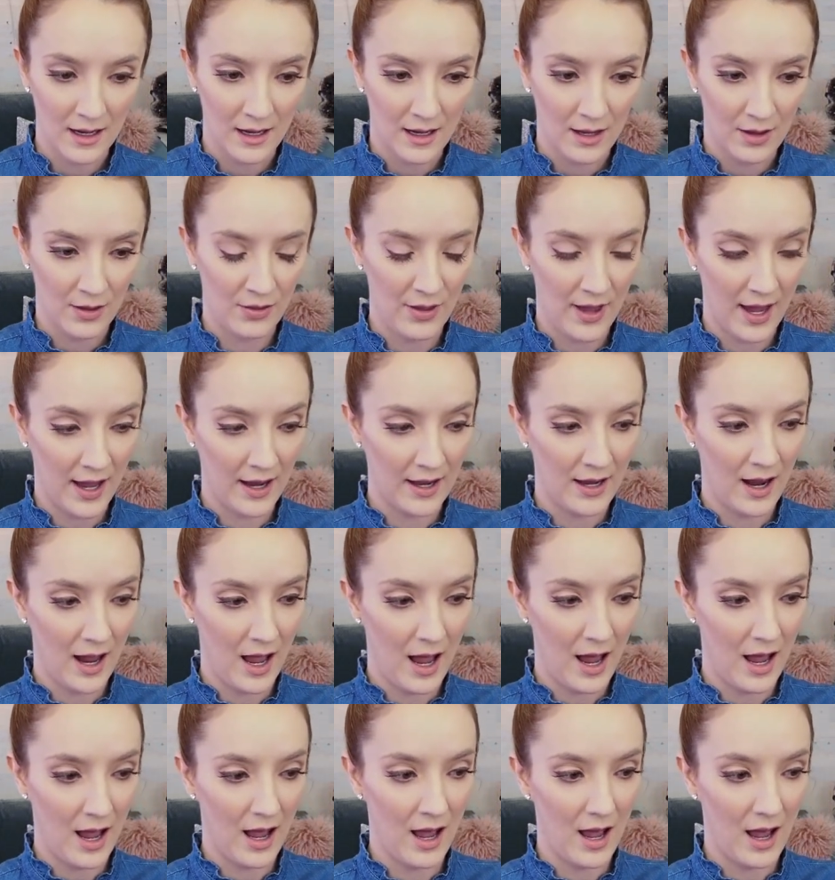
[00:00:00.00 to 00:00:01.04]
that
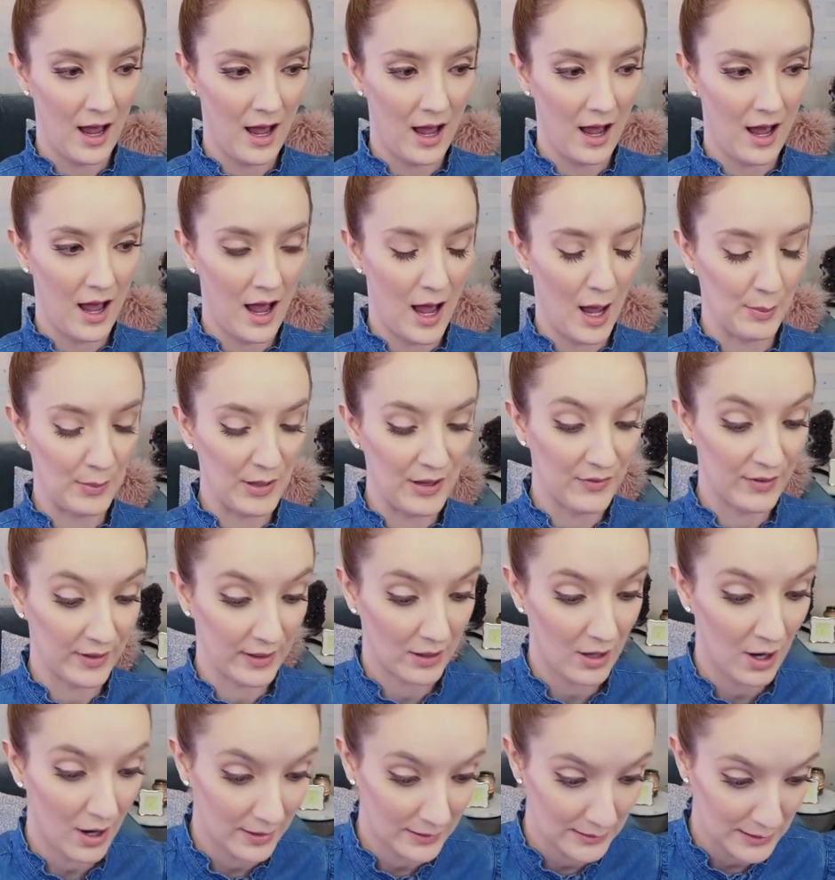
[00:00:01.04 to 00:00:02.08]
I'm even
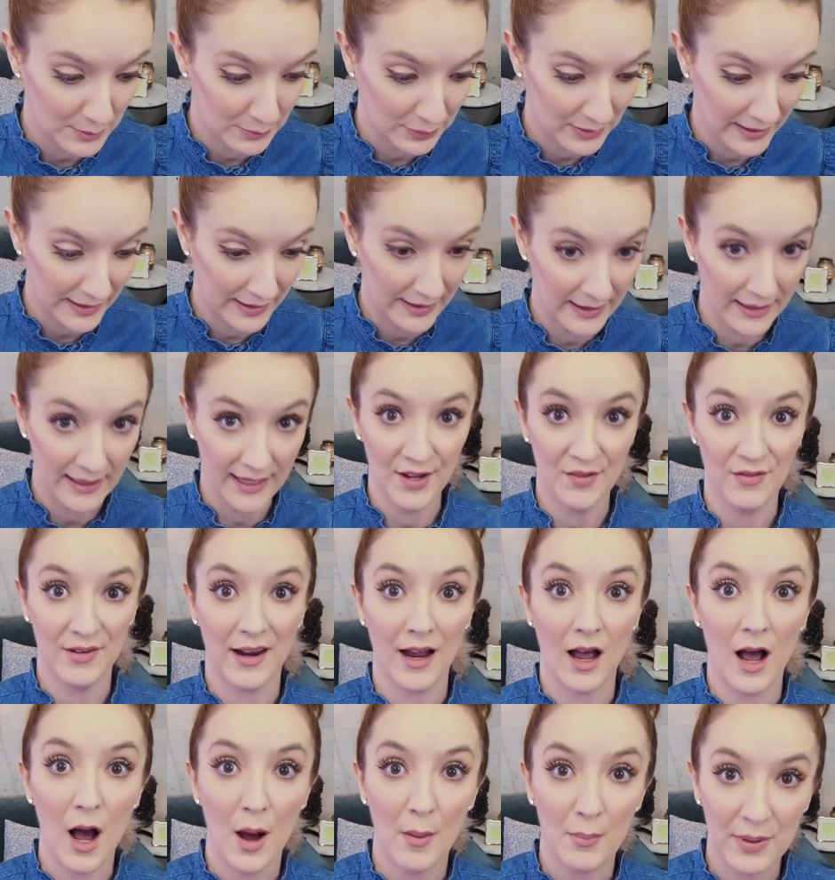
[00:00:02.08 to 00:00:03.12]
contemplating giving
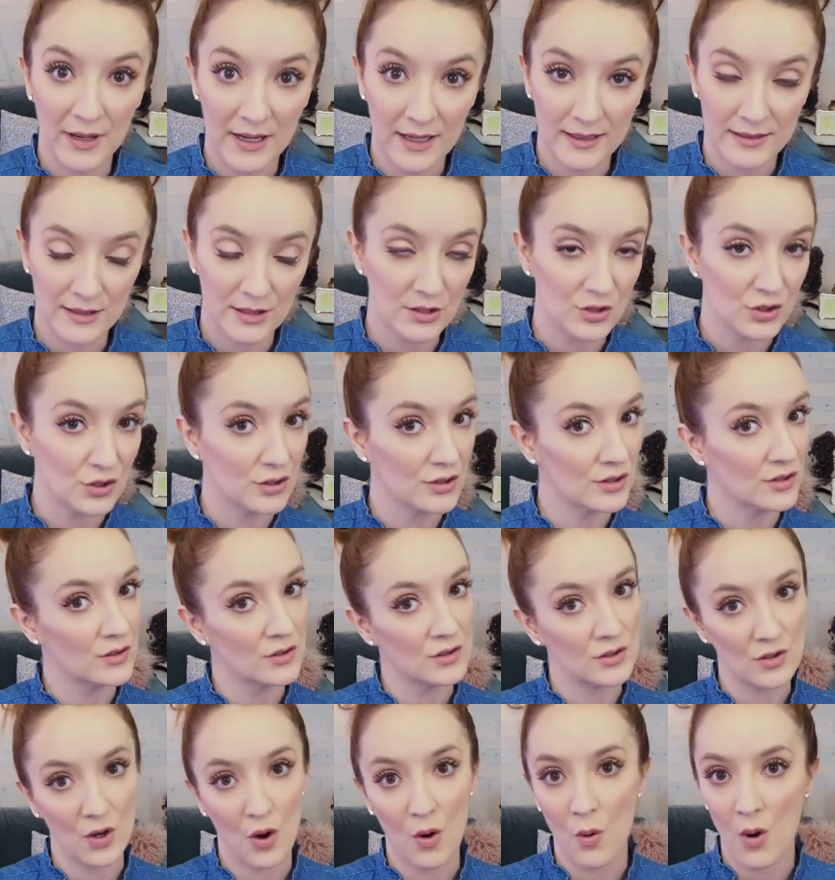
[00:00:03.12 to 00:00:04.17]
up because it's just
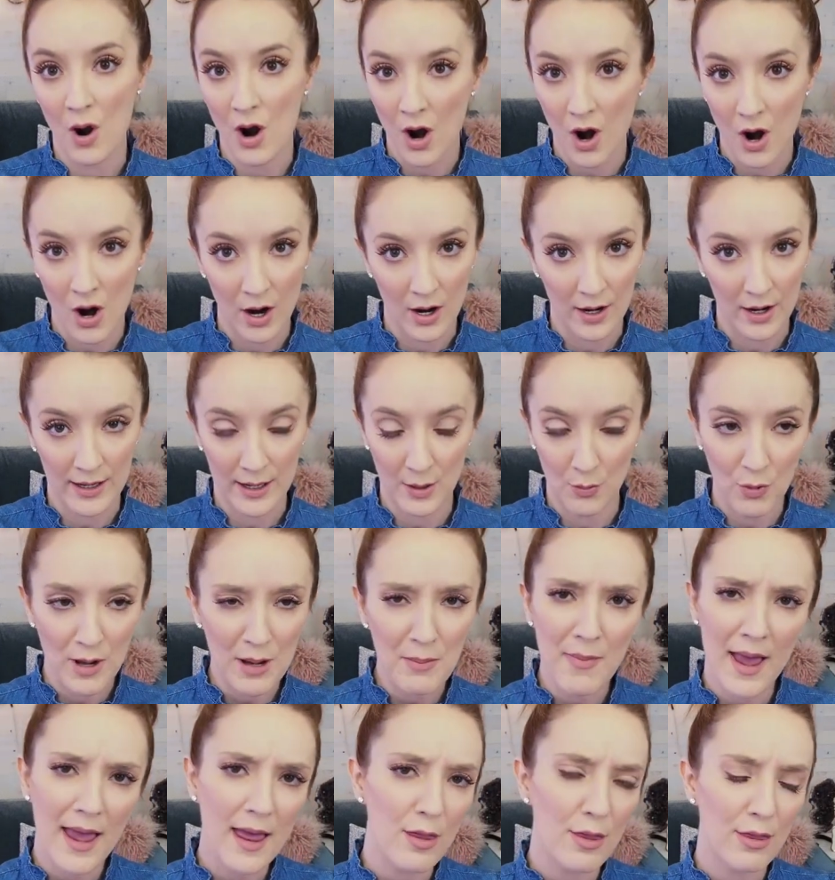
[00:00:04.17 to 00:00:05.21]
so hard. And we
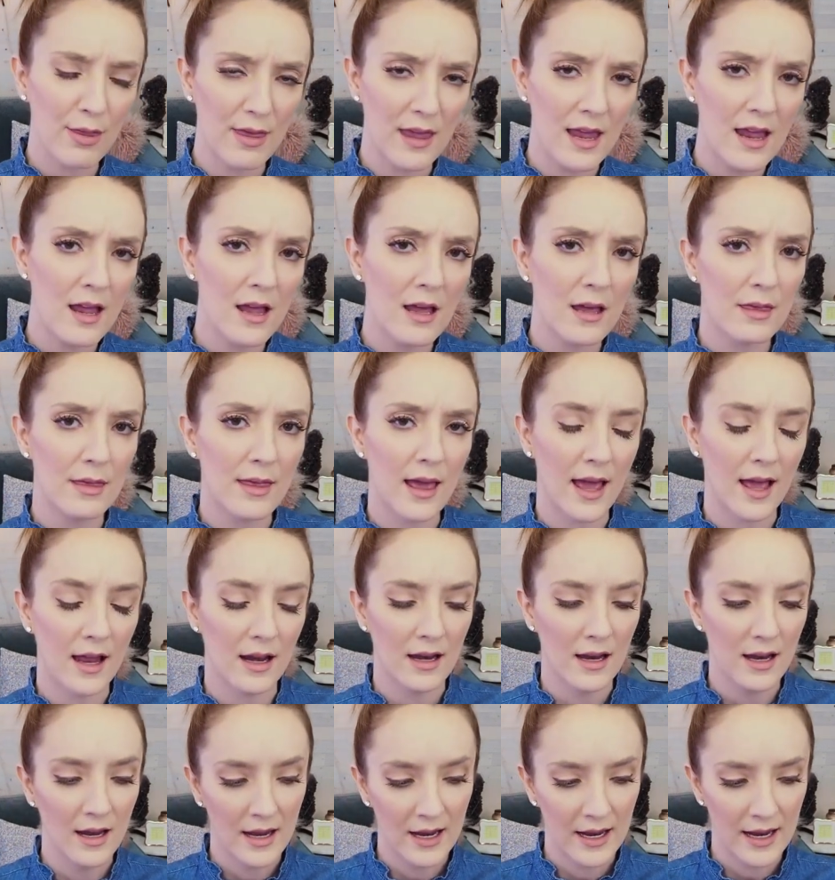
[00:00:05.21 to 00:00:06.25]
may think that
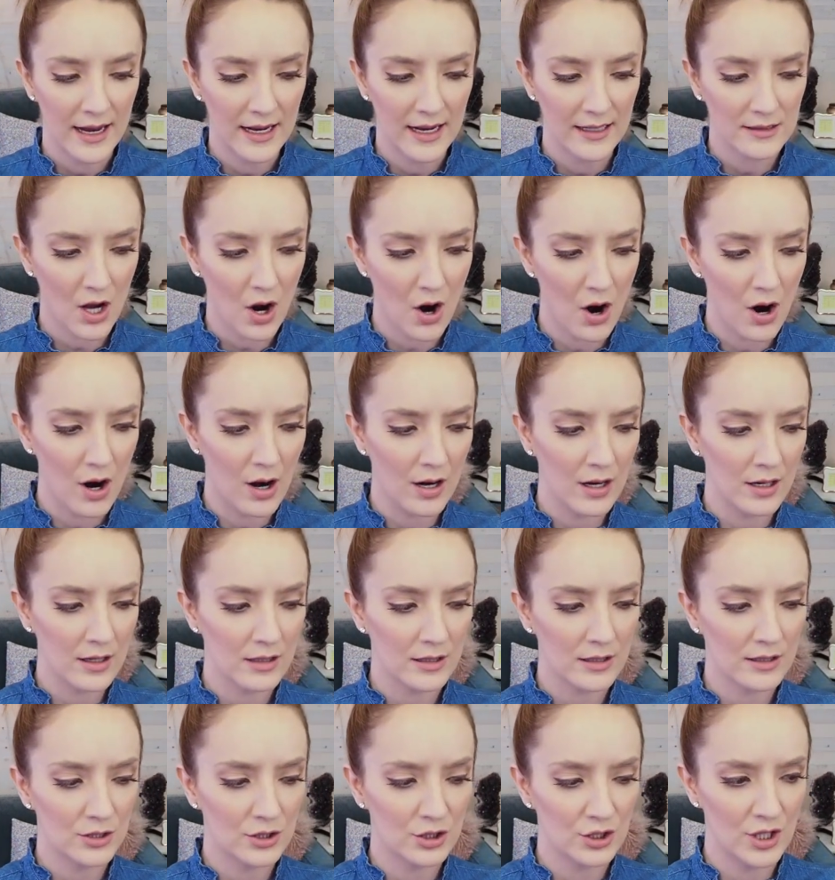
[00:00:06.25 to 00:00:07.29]
it's hard
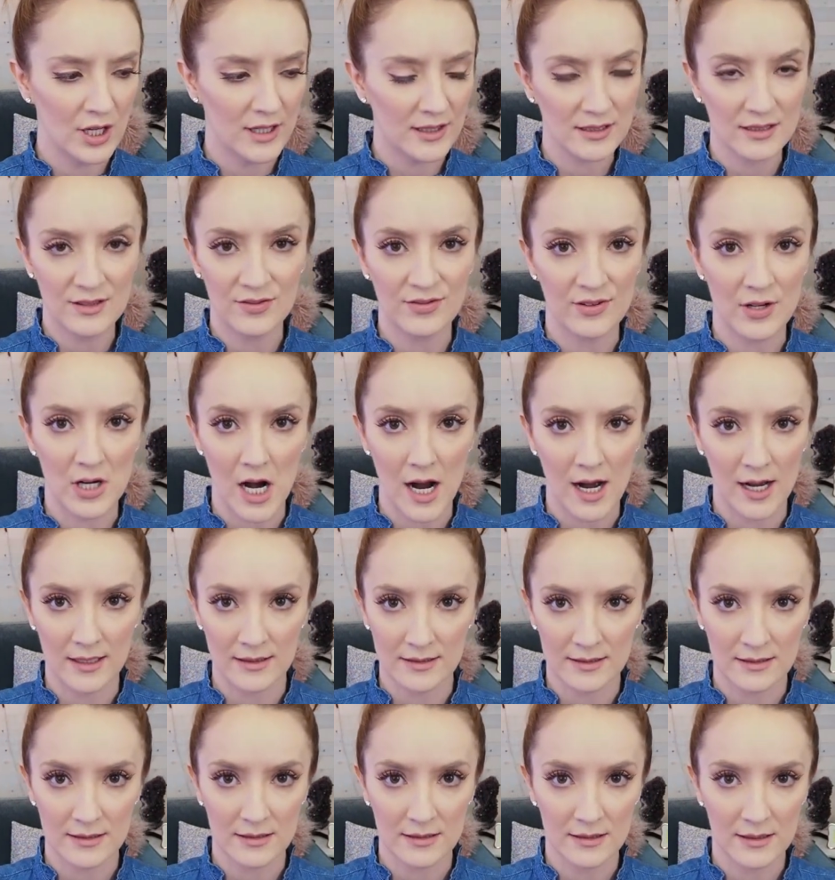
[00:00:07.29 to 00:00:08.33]
just for
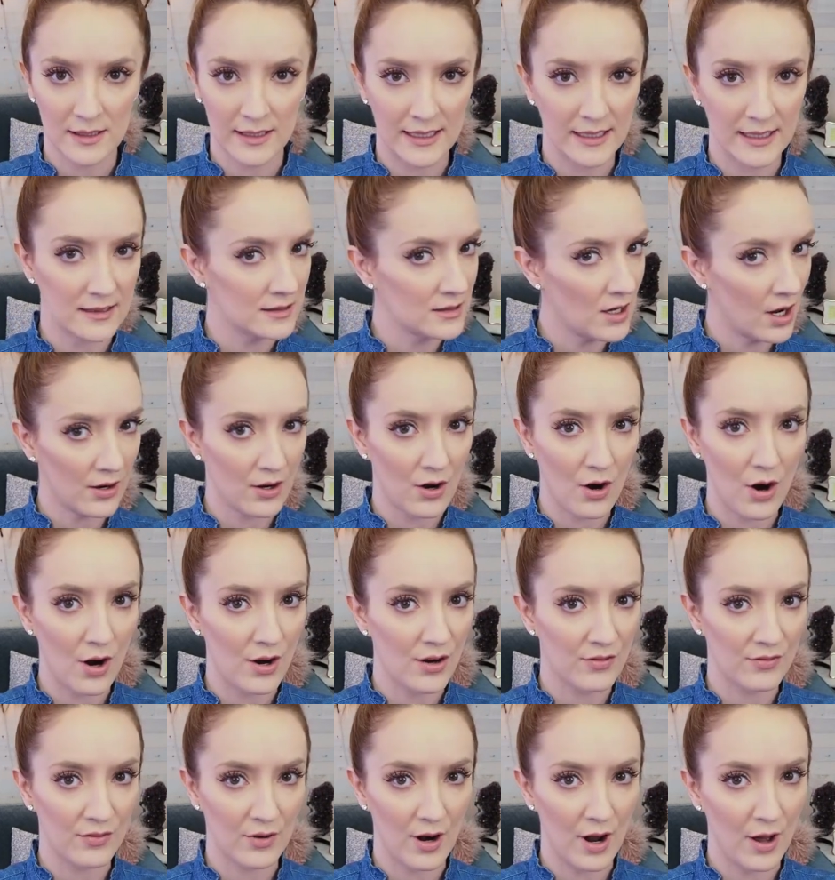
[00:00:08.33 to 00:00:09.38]
us. Like, it's not
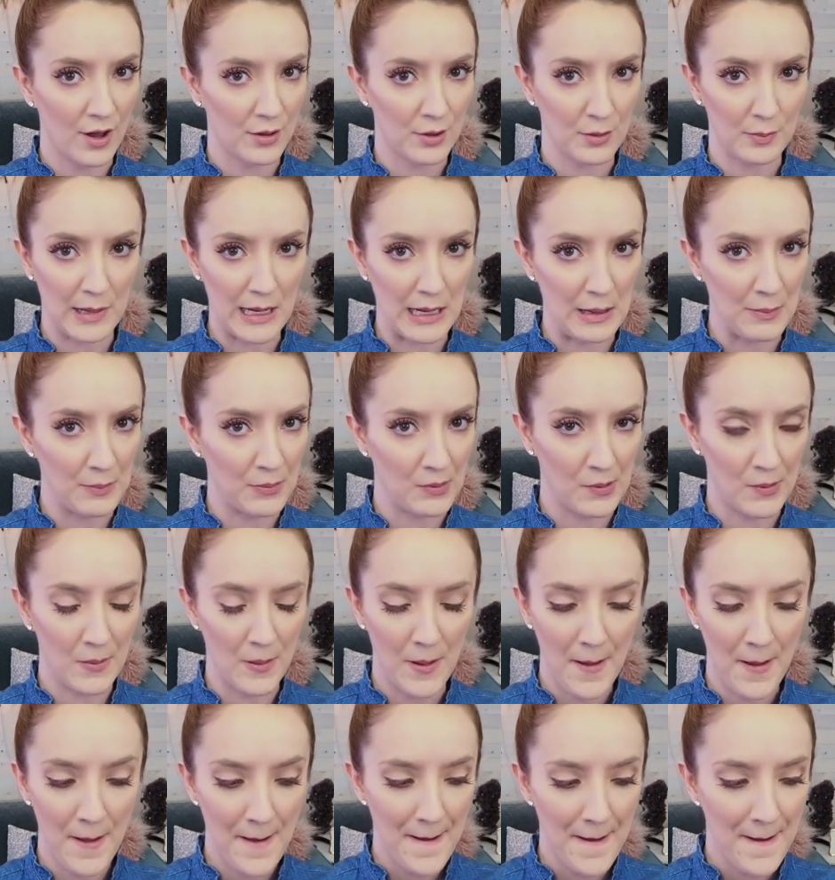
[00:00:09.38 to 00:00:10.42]
hard for other people
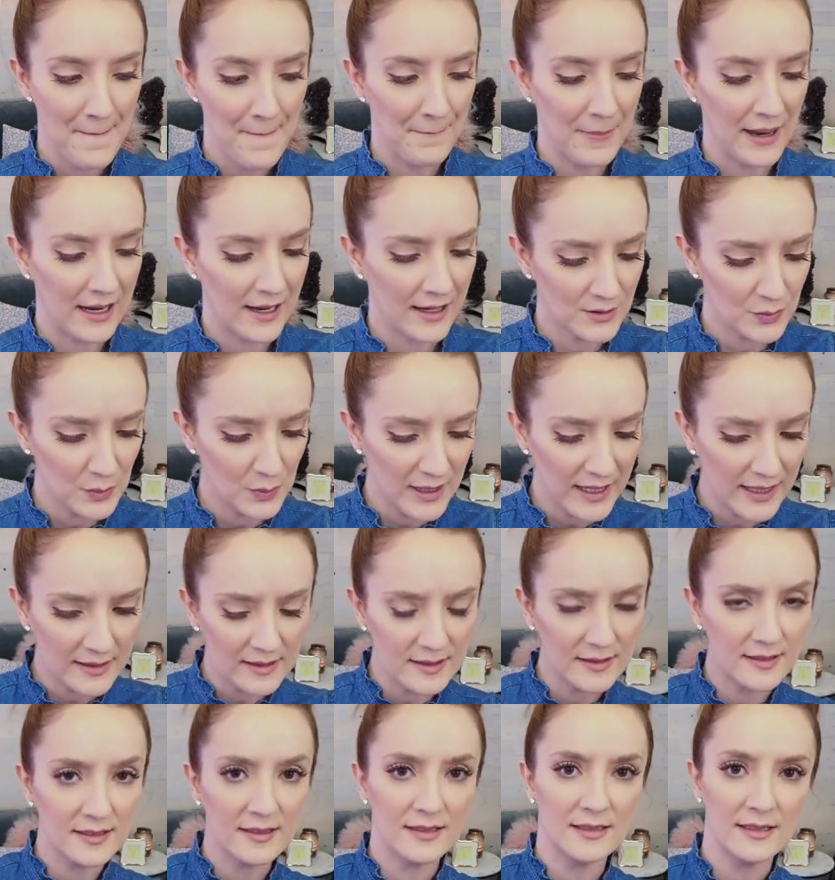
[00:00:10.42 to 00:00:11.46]
because we get to
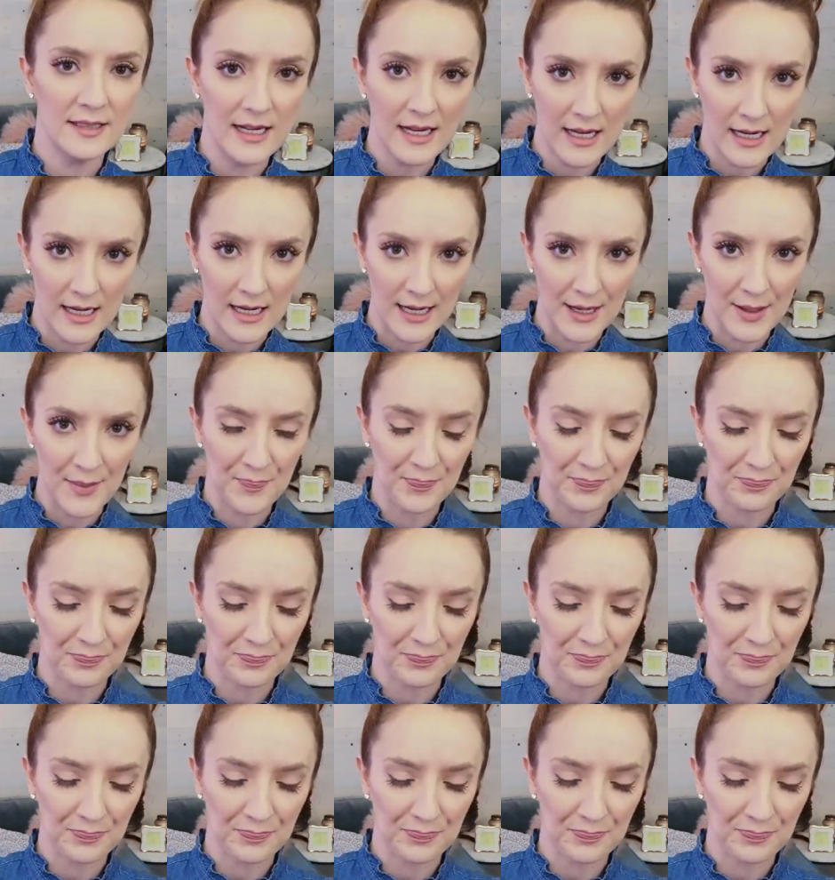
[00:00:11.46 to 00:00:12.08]
see,